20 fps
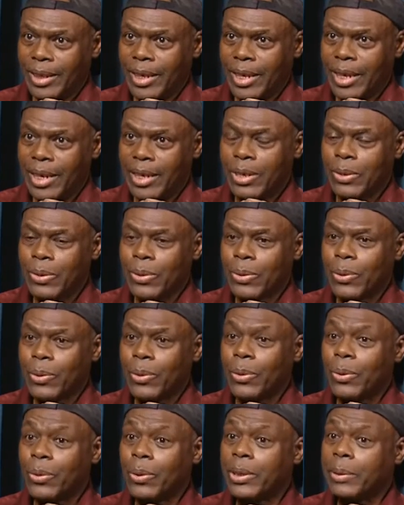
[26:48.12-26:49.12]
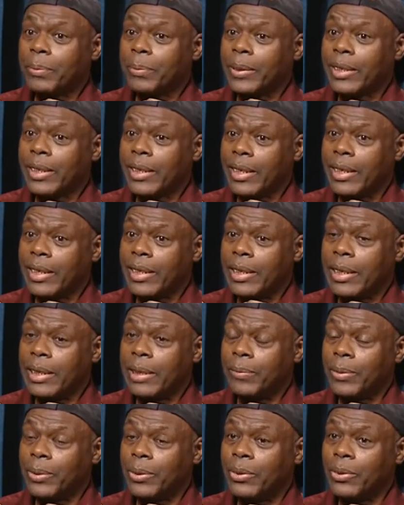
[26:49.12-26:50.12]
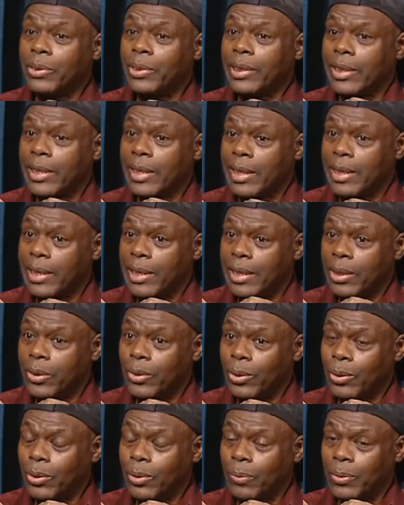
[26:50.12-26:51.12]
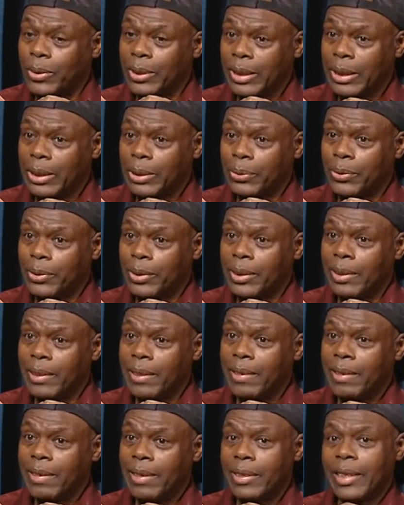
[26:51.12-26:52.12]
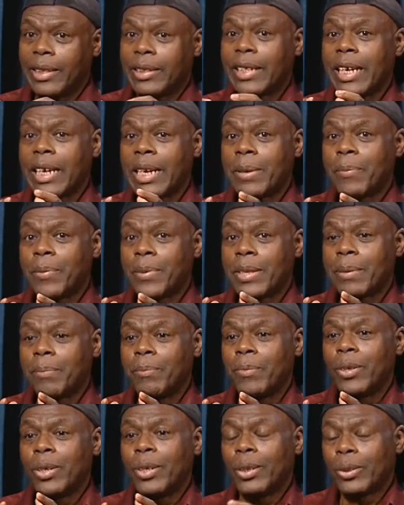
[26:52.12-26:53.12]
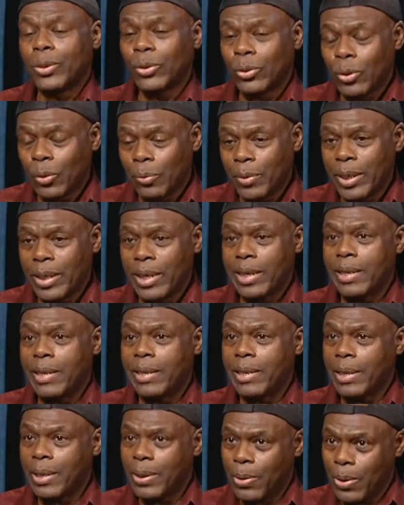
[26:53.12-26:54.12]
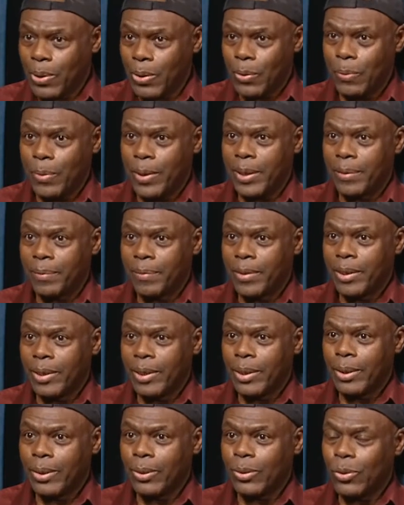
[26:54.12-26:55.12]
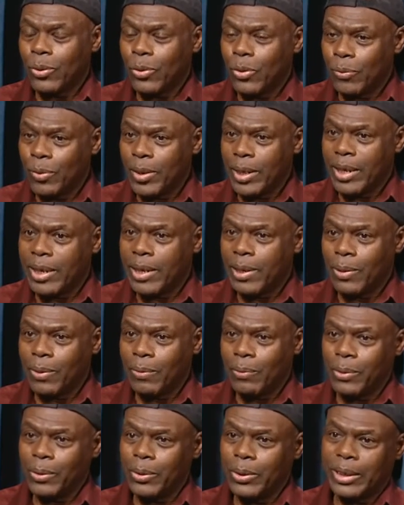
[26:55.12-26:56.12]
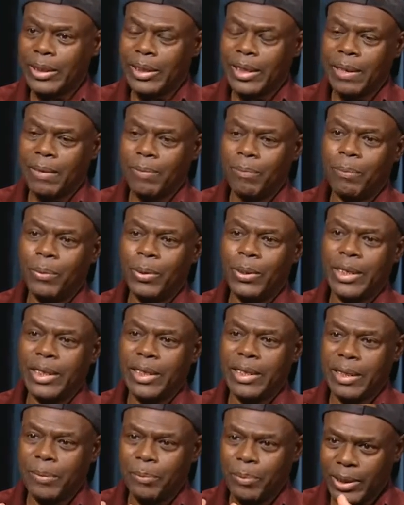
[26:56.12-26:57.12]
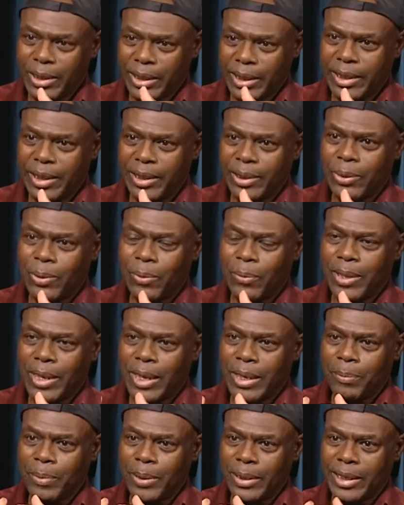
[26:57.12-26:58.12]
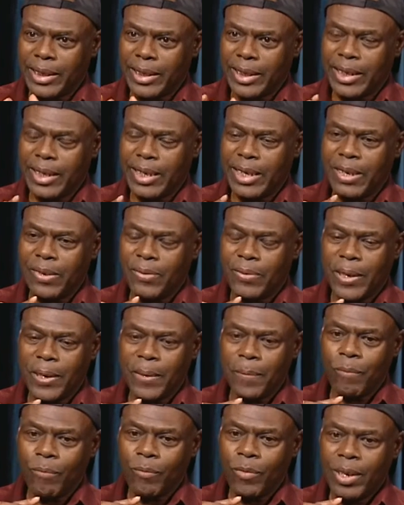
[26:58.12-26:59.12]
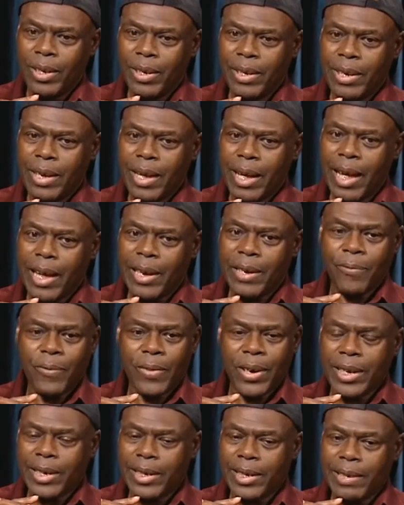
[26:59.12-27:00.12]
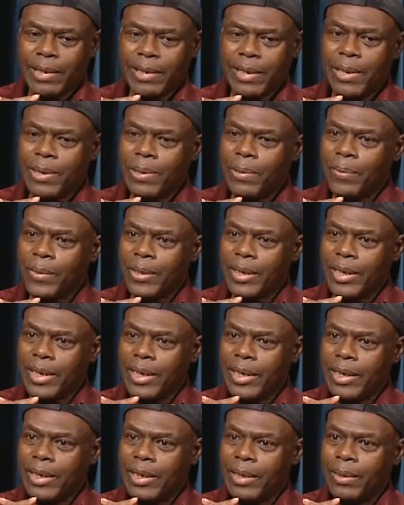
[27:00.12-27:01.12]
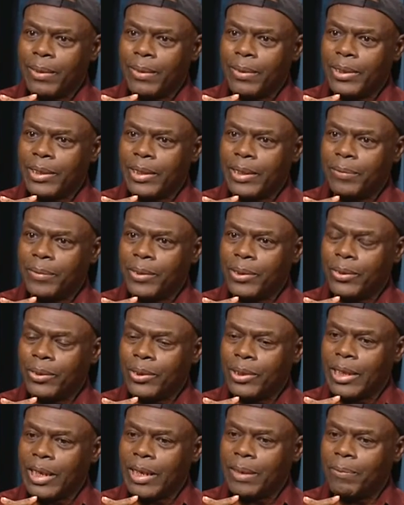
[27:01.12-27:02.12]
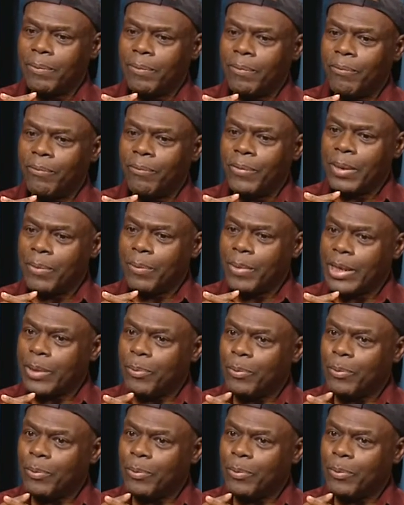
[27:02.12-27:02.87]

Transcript: And so those particular individuals get the sort of skills that help them to dominate the economy through dominating, of course, the politics of that particular country. And frankly, at the end of the day, those individuals have very much